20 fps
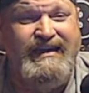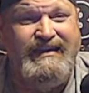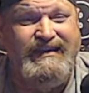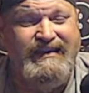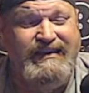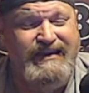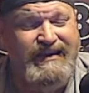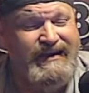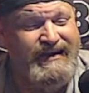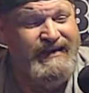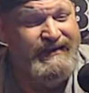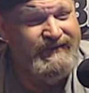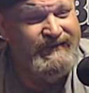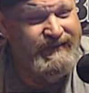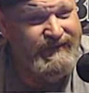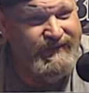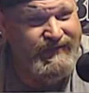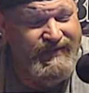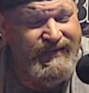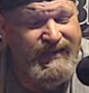yes,
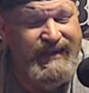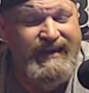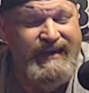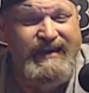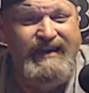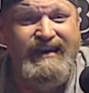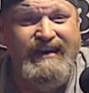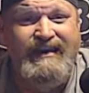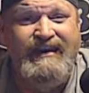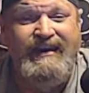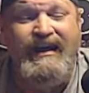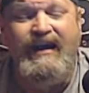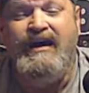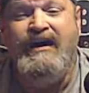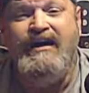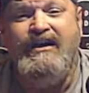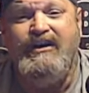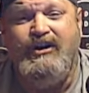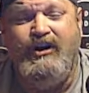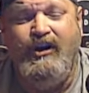the
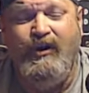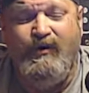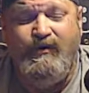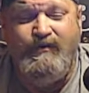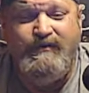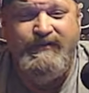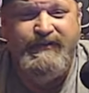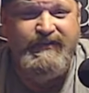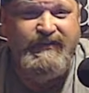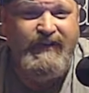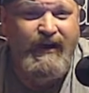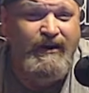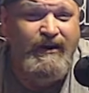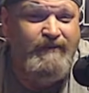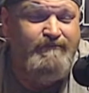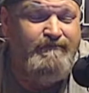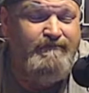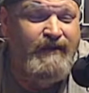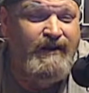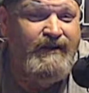Gold Star
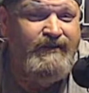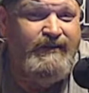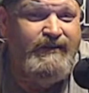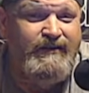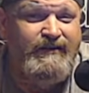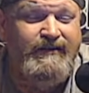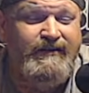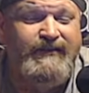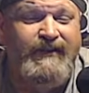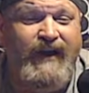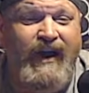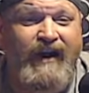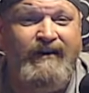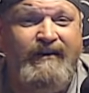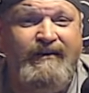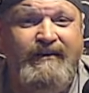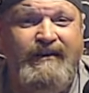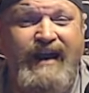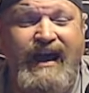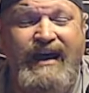Mothers
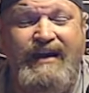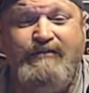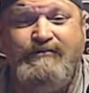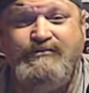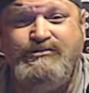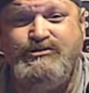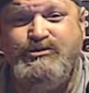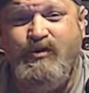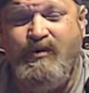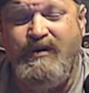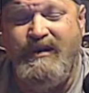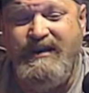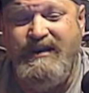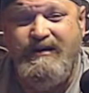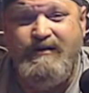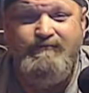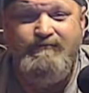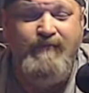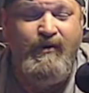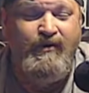are now joining
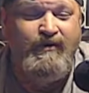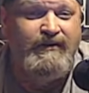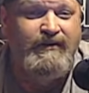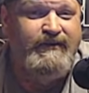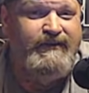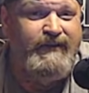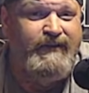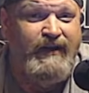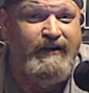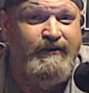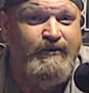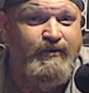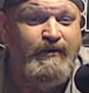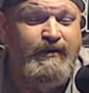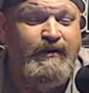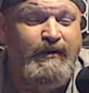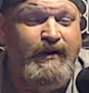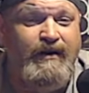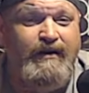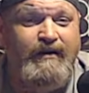a motorcycle
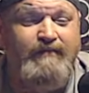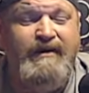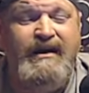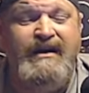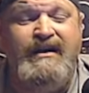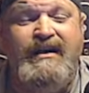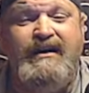club